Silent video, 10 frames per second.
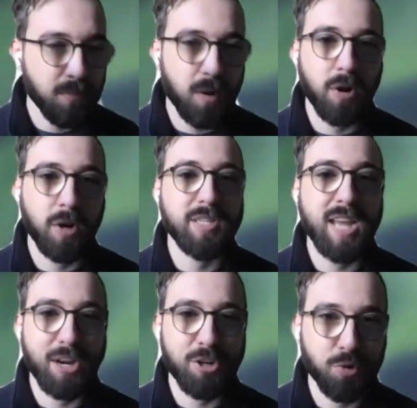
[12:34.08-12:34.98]

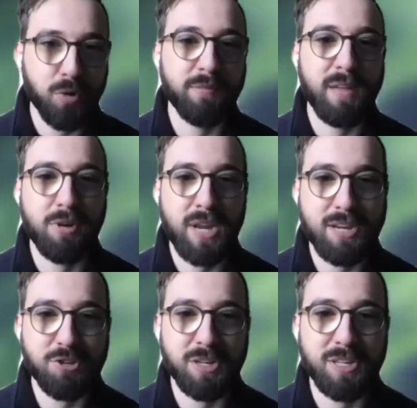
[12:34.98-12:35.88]
architectural
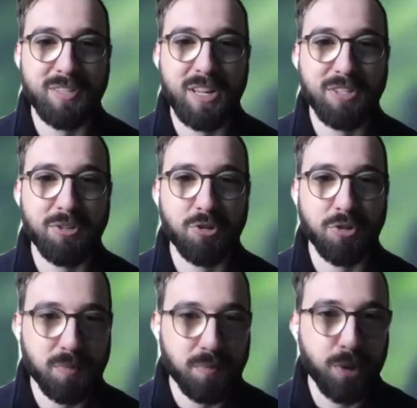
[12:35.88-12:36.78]
foundations than to
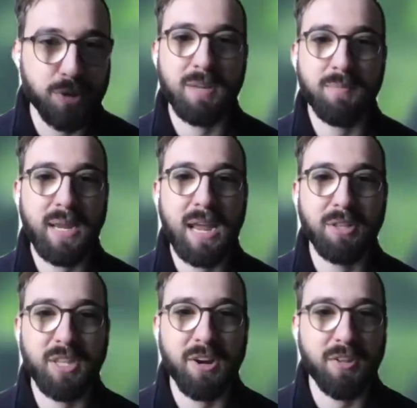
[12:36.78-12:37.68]
just put something out
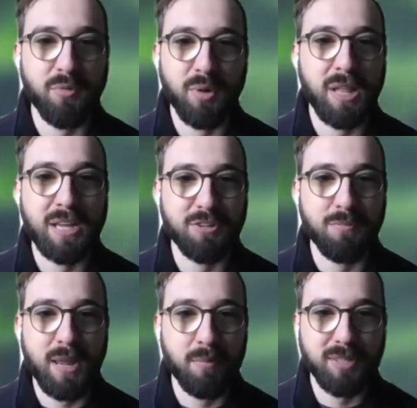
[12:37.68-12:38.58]
there and then realize you
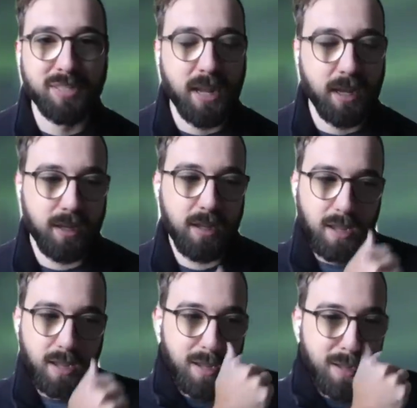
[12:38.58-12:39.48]
made a mistake.
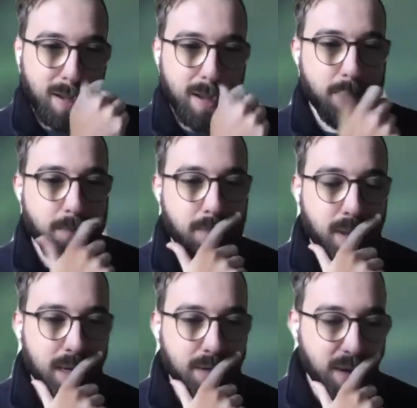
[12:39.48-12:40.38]

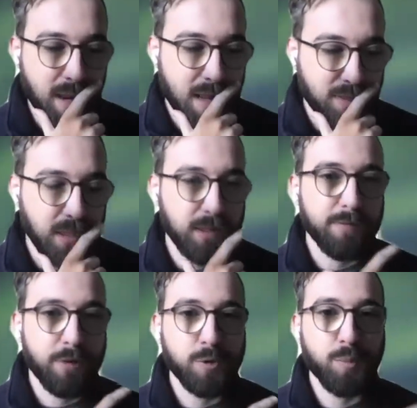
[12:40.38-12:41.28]
And I think the
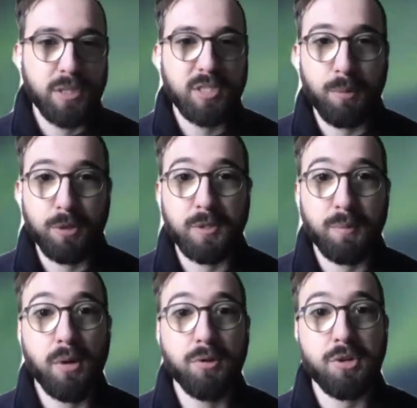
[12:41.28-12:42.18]
first principles
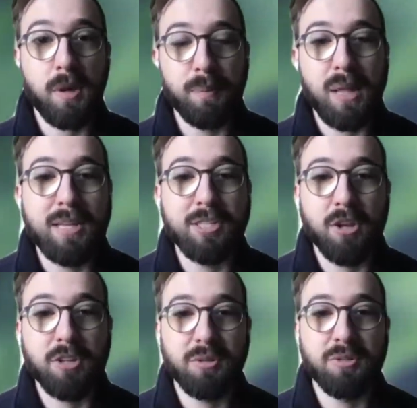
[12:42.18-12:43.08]
approach applies
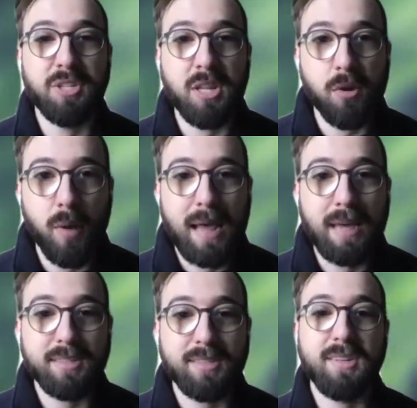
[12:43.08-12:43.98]
also to
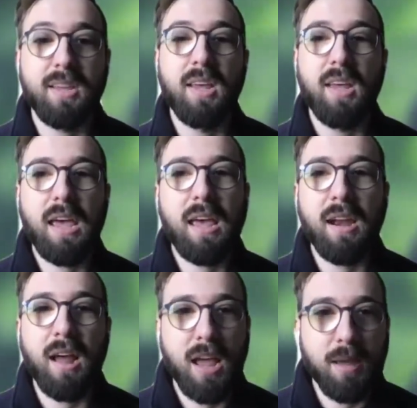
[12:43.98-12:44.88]
UX.
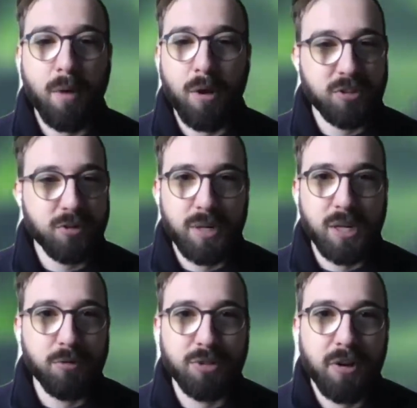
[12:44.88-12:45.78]
And I am also a
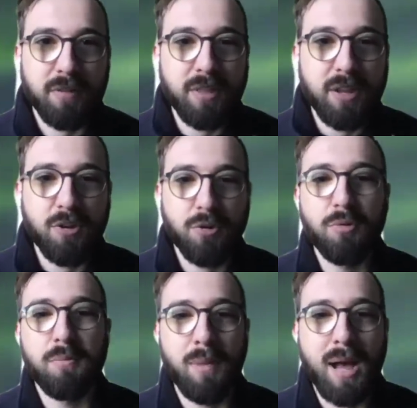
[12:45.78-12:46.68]
user of the new
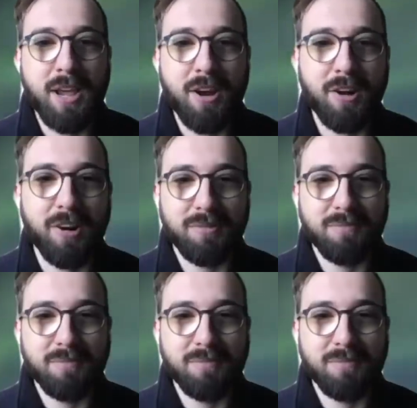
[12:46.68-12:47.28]
Maiar